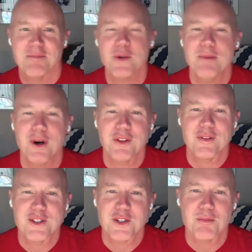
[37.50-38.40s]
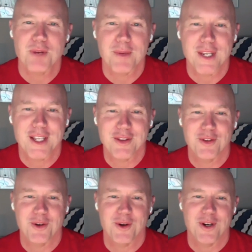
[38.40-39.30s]
Between both of us, you can probably get the
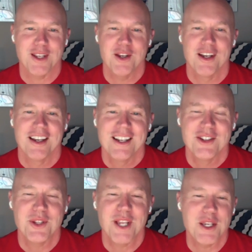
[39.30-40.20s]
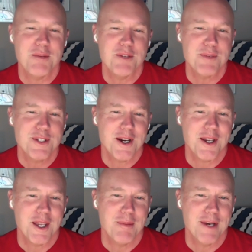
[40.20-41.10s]
story. Juliet, you must be
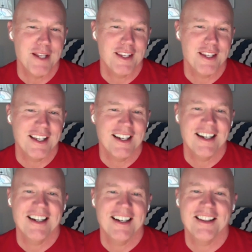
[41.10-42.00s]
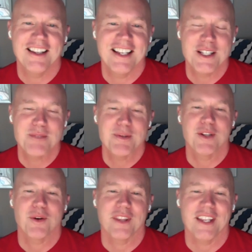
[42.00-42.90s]
talking about the
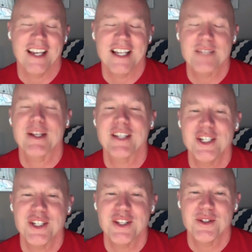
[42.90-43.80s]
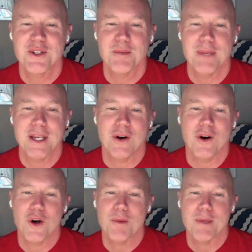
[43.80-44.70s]
announcement, or the expectation is going to be
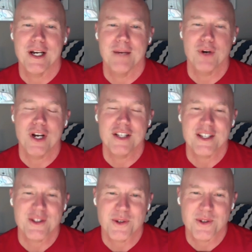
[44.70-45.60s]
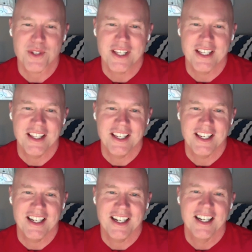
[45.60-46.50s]
ARM processors
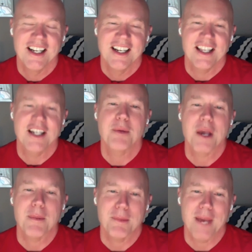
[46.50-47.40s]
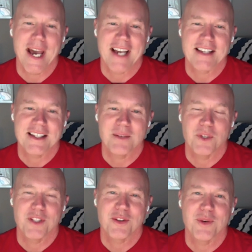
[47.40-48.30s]
in upcoming Macs, and
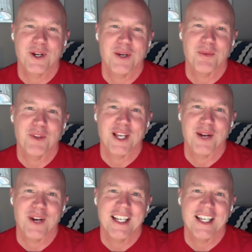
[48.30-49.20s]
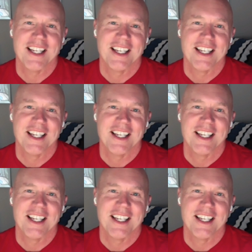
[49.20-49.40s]
what's going on with that, right?